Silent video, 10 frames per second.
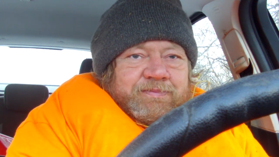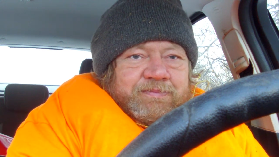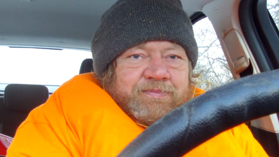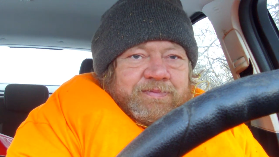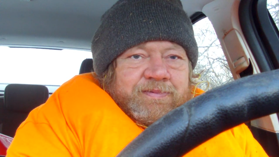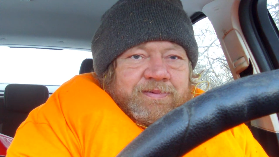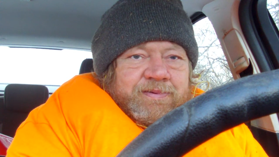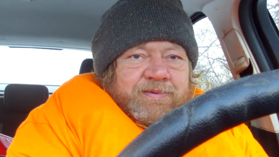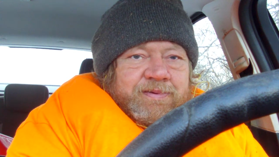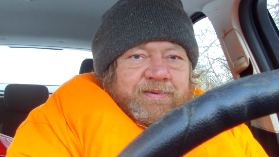
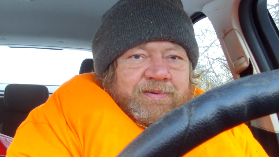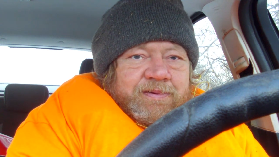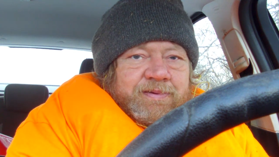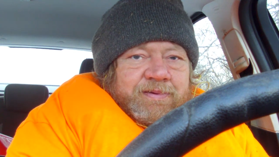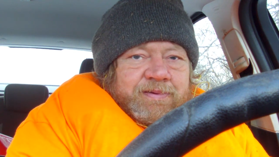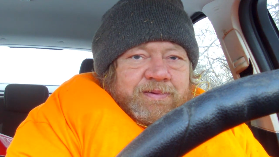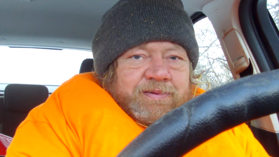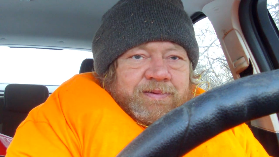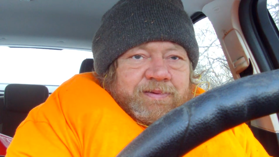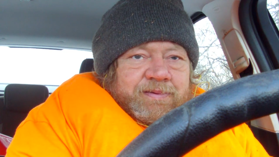
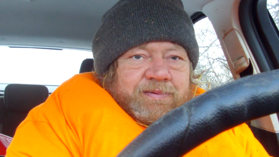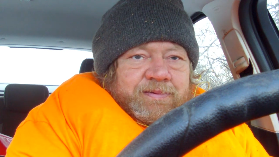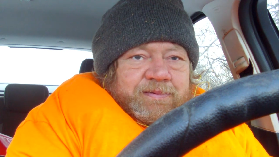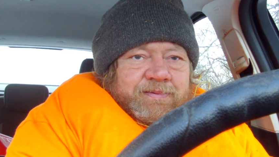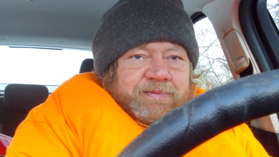Nothing is said.